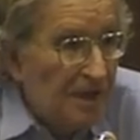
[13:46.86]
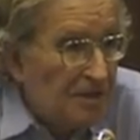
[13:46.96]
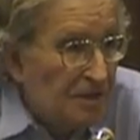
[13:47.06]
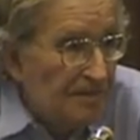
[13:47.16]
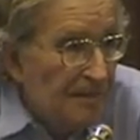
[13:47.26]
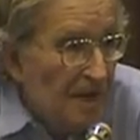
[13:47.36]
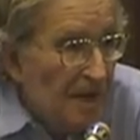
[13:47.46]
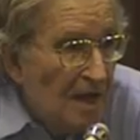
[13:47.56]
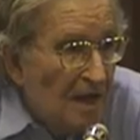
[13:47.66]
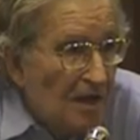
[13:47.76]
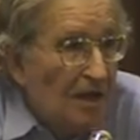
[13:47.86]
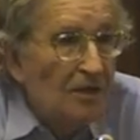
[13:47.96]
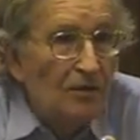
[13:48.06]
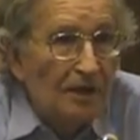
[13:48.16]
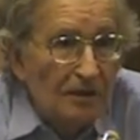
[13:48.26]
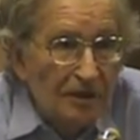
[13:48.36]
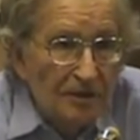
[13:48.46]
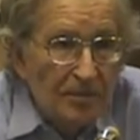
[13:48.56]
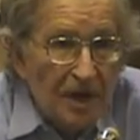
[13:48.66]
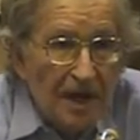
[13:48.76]
or could deprive them
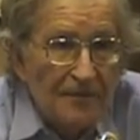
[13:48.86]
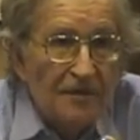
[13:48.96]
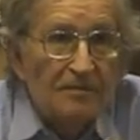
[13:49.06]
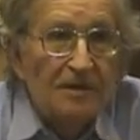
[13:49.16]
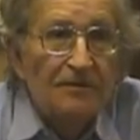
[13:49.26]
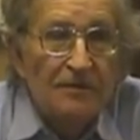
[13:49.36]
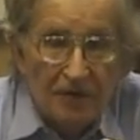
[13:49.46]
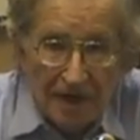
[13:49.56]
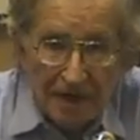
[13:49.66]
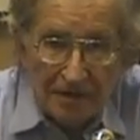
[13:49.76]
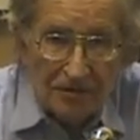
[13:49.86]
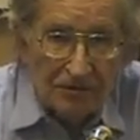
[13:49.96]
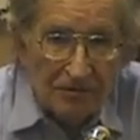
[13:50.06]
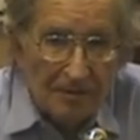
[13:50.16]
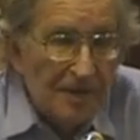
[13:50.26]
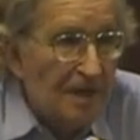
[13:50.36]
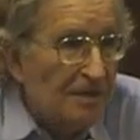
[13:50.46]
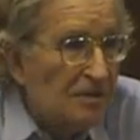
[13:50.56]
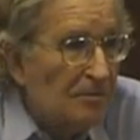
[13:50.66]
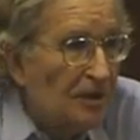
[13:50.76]
of the right to obtain support for
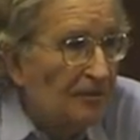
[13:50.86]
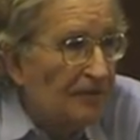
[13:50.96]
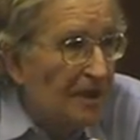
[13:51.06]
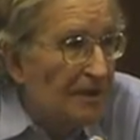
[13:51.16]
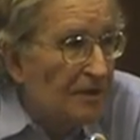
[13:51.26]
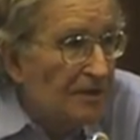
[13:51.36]
others in these